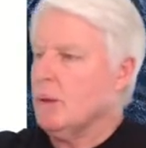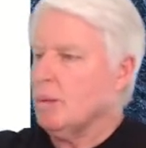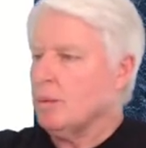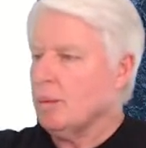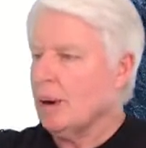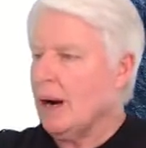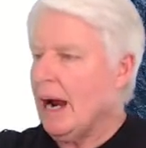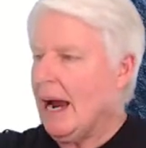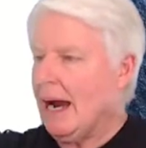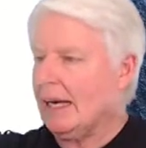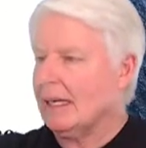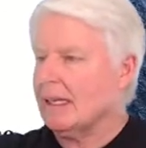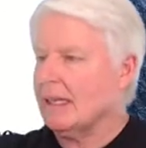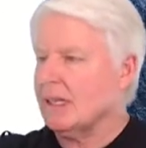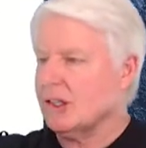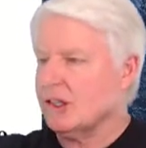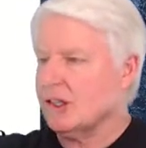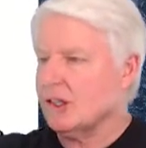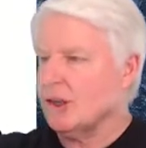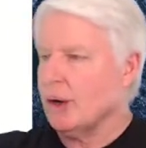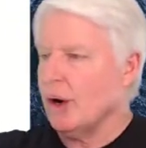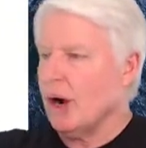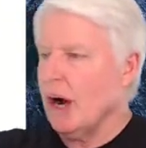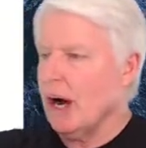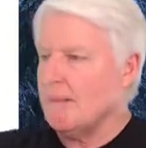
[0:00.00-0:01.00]
Practice
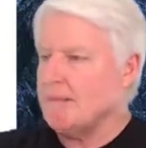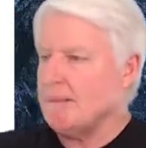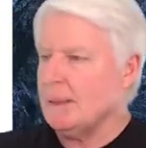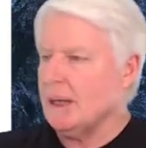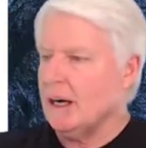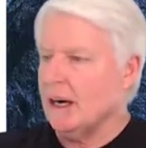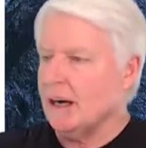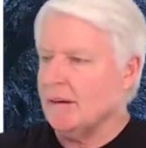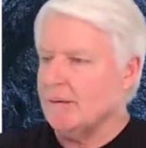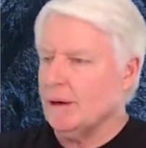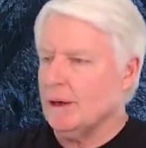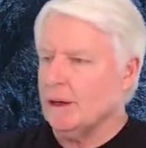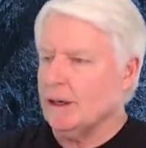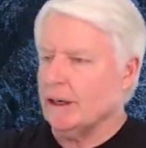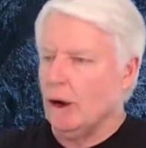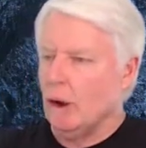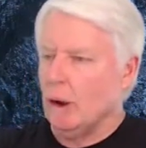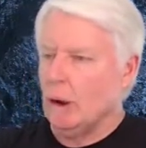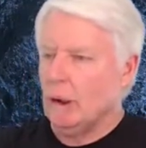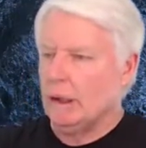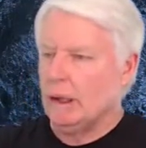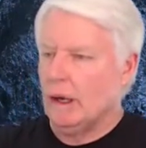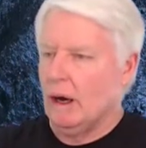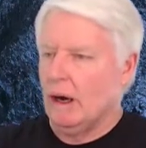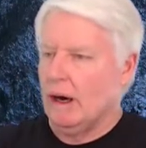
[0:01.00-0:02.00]
drop, cover, and
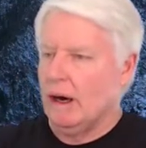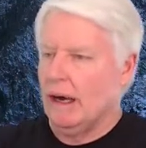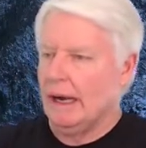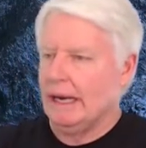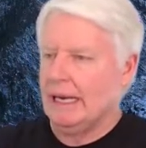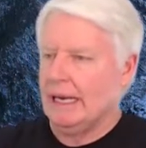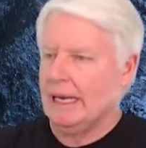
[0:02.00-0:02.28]
hold on